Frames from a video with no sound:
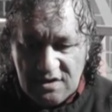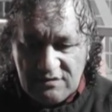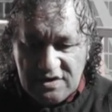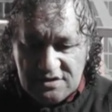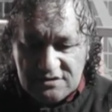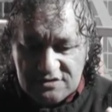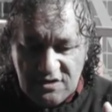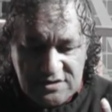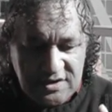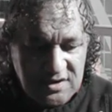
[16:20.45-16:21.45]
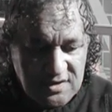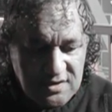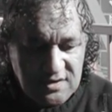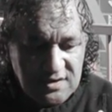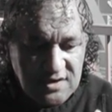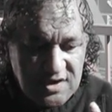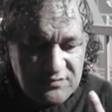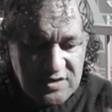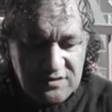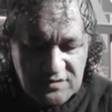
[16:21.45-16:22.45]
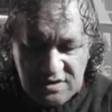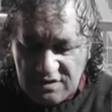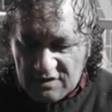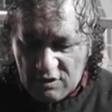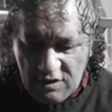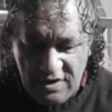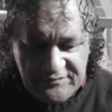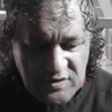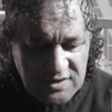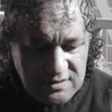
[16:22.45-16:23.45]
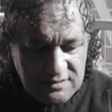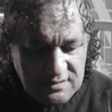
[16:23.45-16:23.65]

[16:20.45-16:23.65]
We got a Scotty, and we got a live one,